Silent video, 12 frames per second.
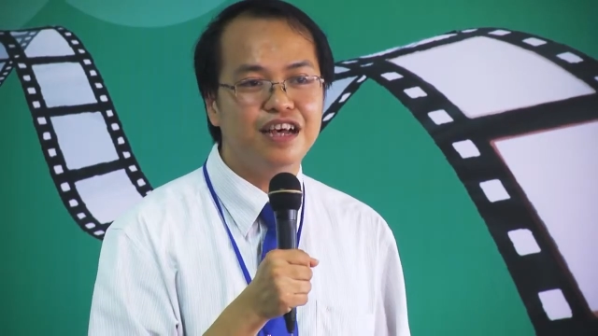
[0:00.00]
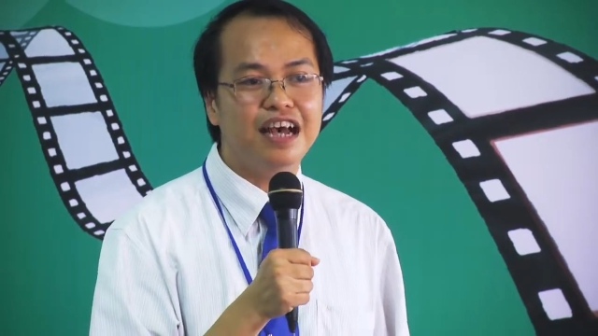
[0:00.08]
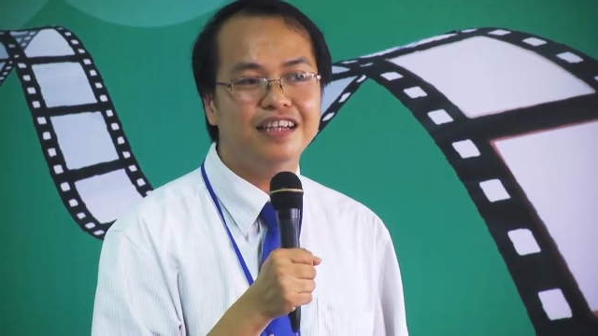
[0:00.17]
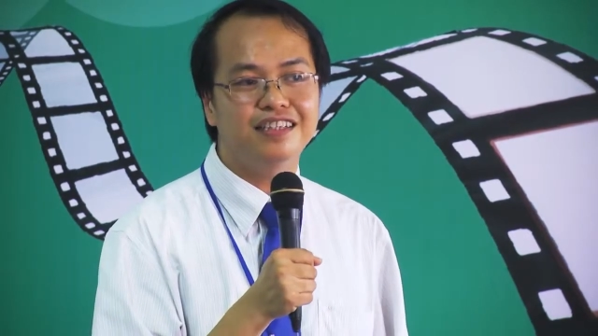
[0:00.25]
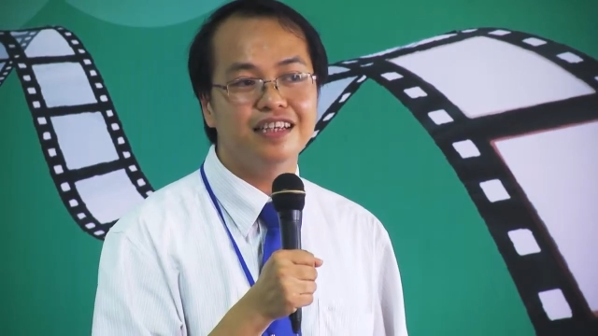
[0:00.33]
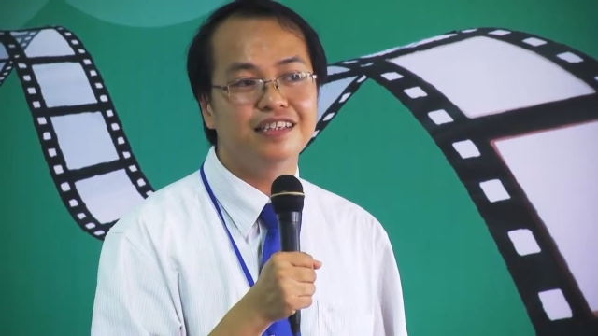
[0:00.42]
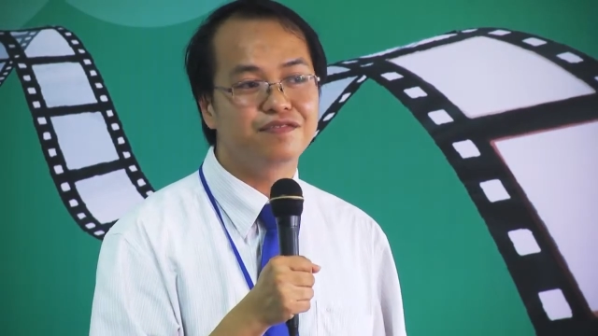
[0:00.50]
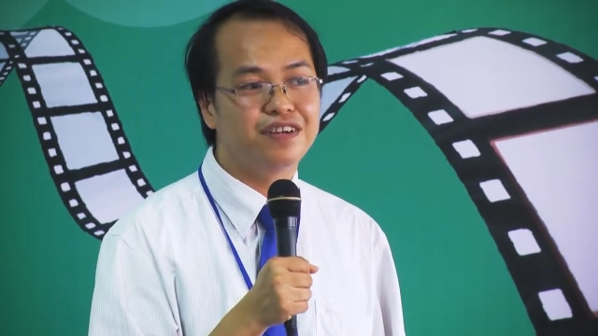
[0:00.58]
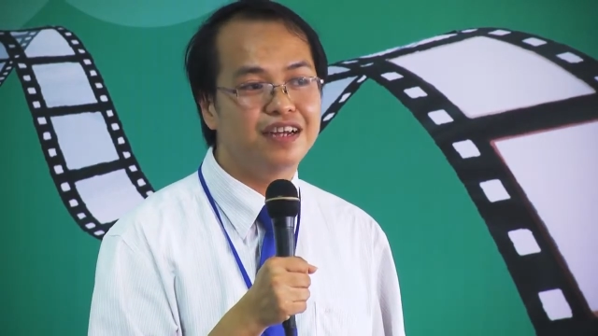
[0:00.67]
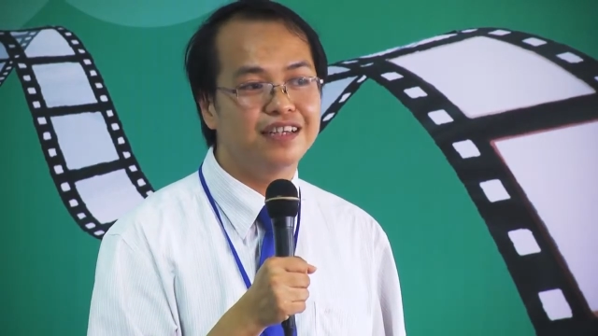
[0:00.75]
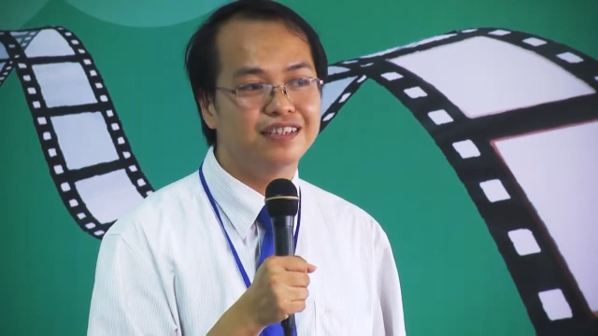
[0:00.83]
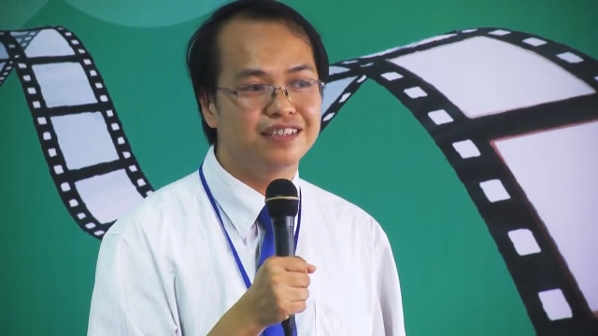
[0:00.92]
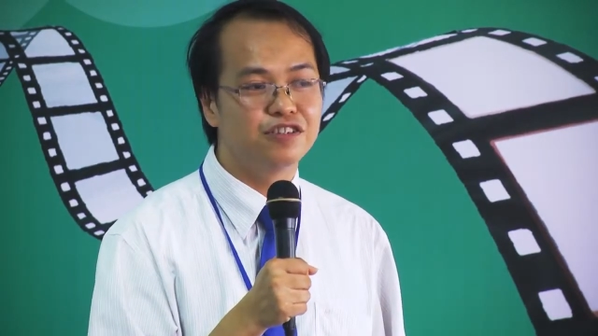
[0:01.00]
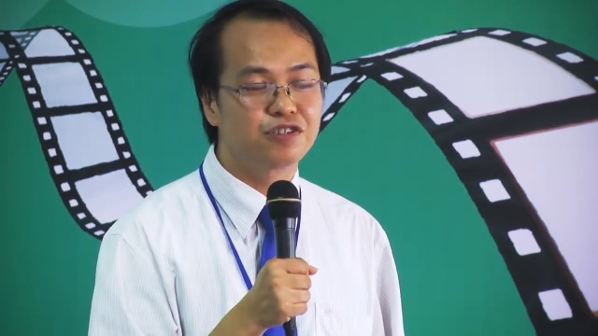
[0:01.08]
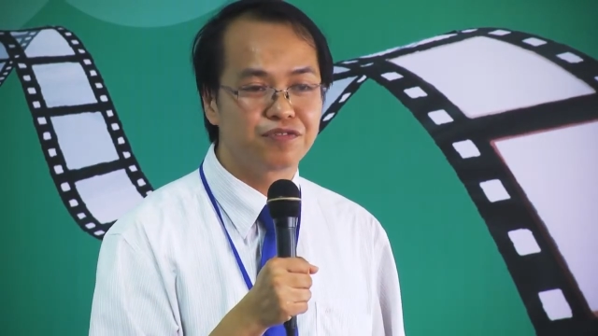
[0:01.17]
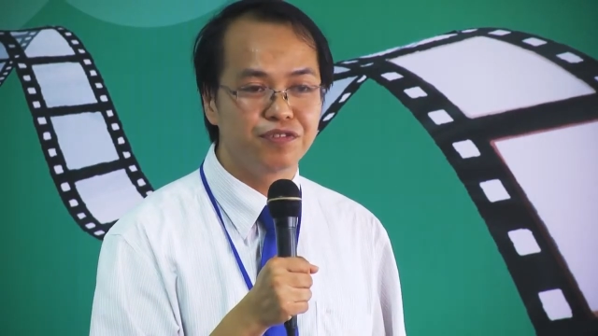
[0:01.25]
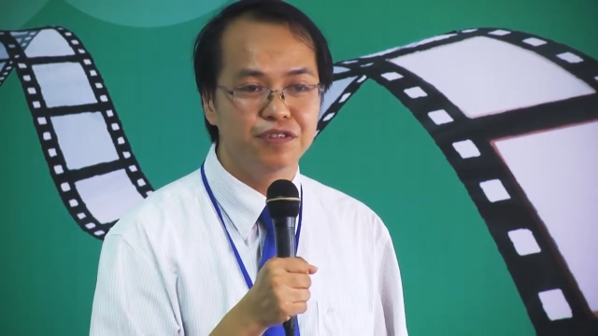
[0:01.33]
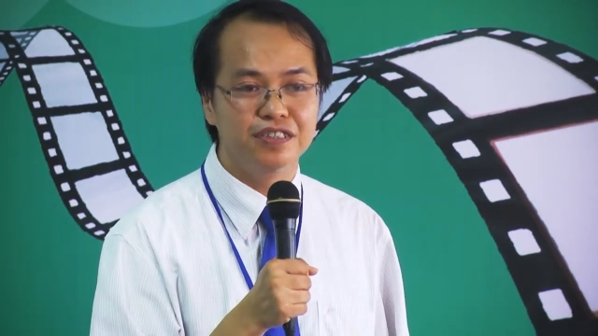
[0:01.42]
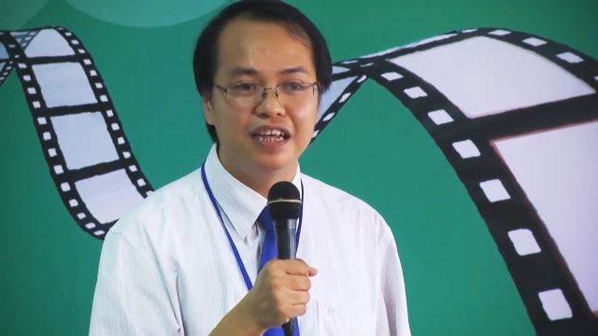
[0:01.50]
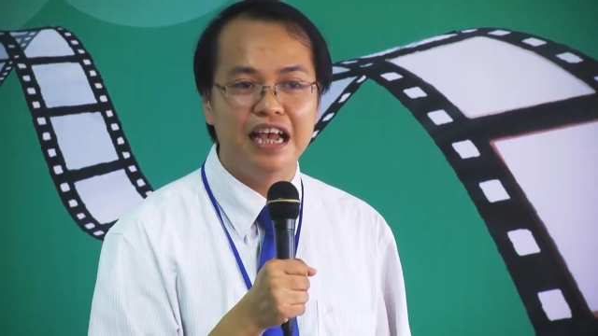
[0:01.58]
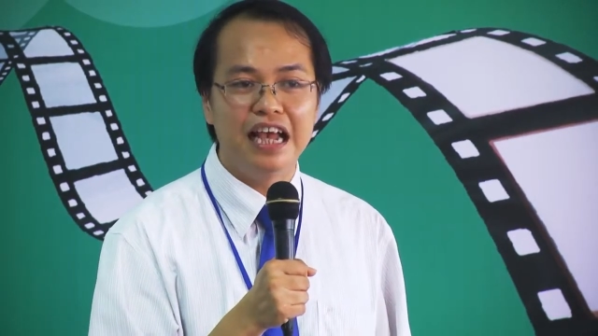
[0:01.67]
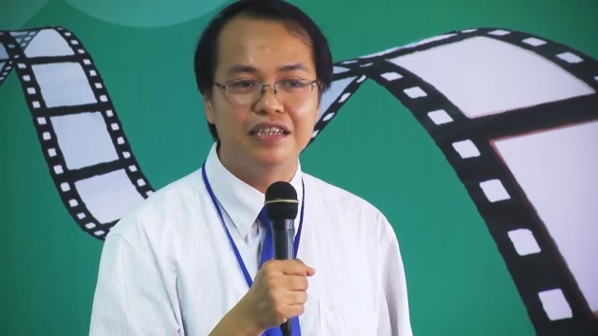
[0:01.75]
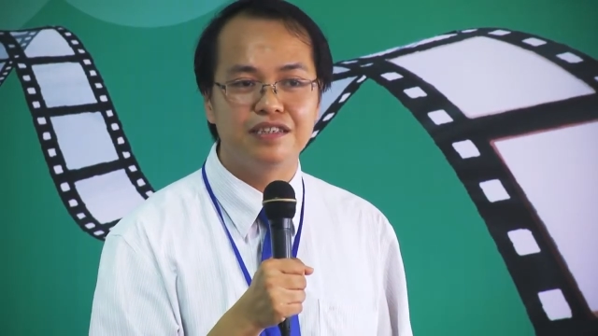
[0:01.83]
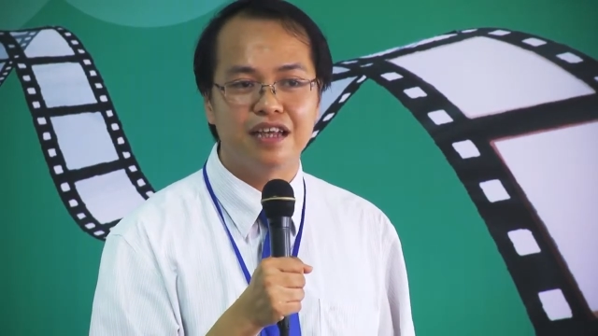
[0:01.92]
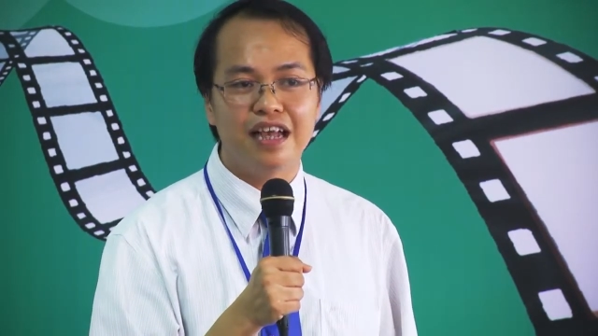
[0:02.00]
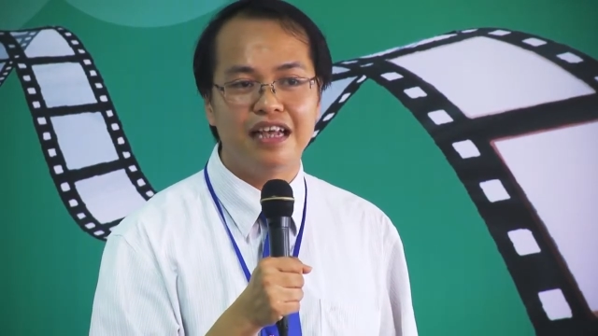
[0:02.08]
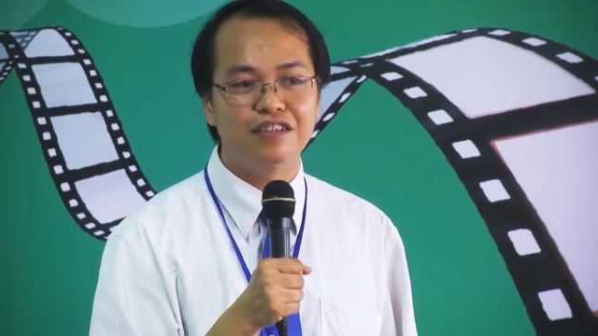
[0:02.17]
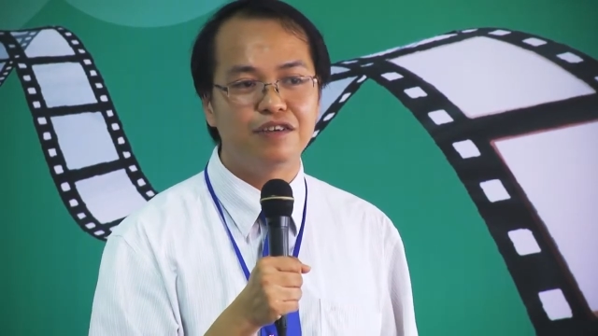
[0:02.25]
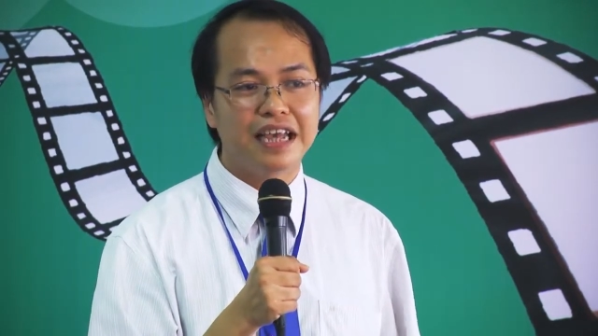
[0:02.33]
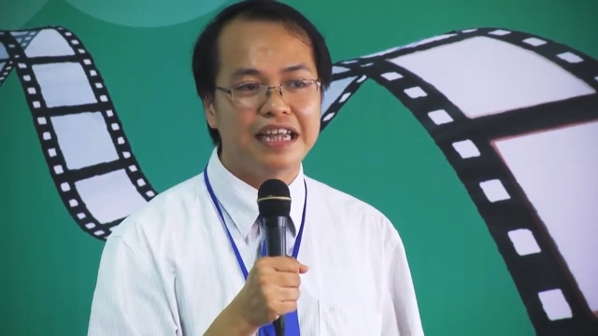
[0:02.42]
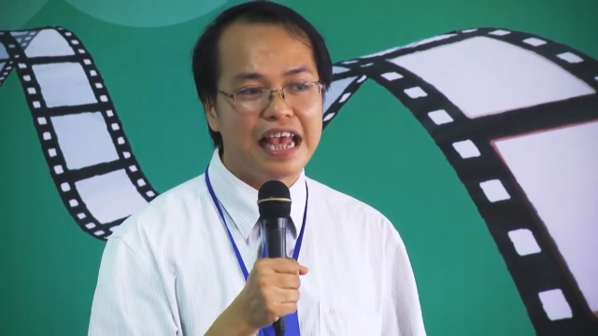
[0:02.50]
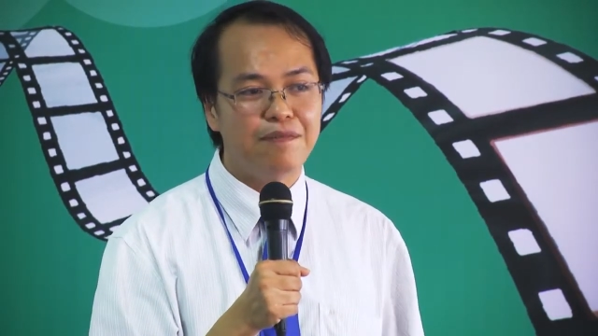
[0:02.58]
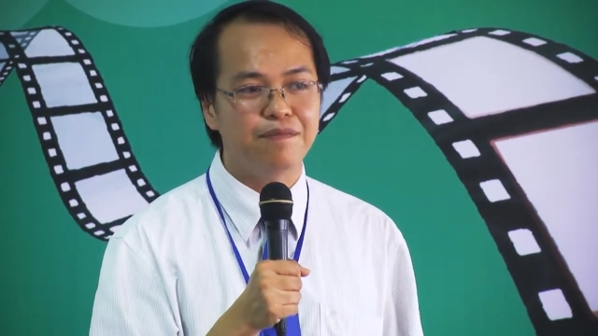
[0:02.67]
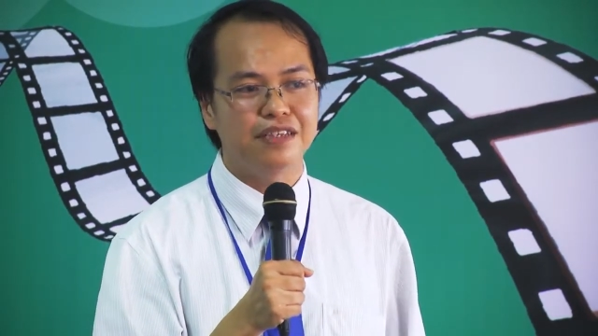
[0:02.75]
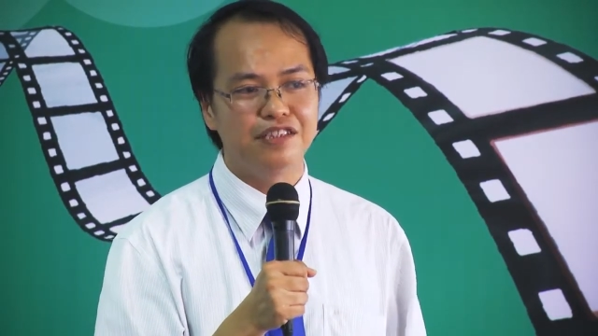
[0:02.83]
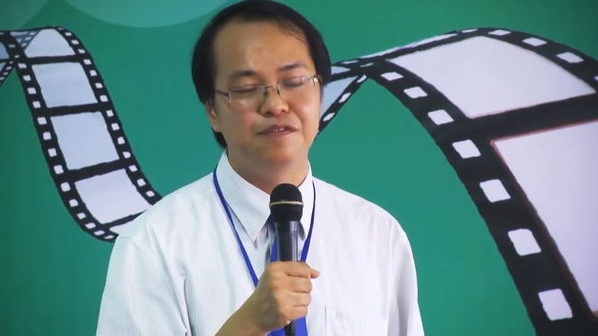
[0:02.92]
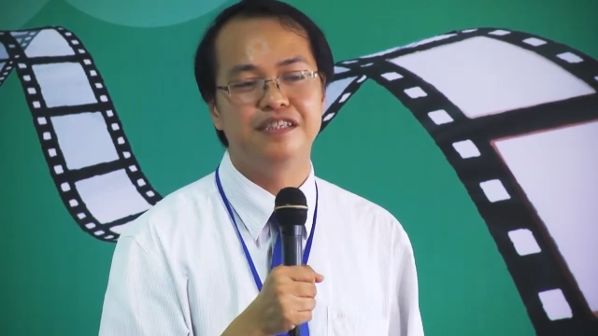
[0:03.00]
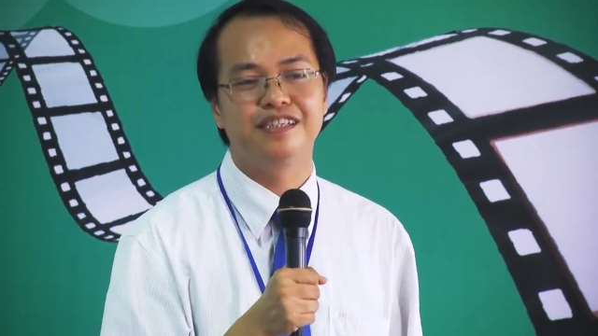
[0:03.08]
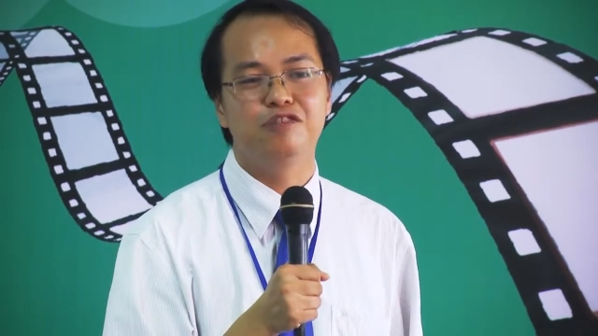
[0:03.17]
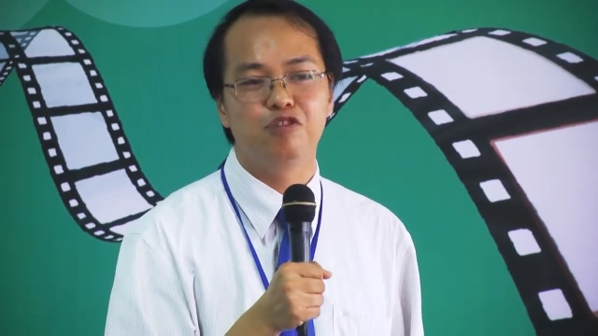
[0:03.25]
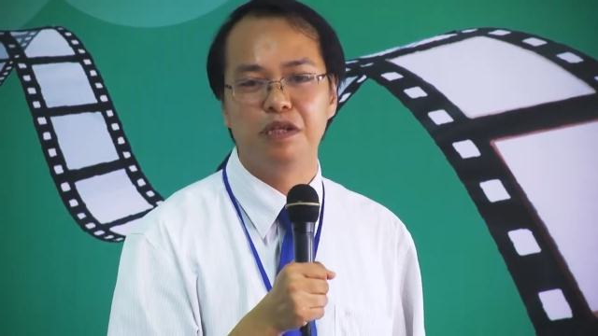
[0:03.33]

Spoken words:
I think it's very useful, and you can help PhD to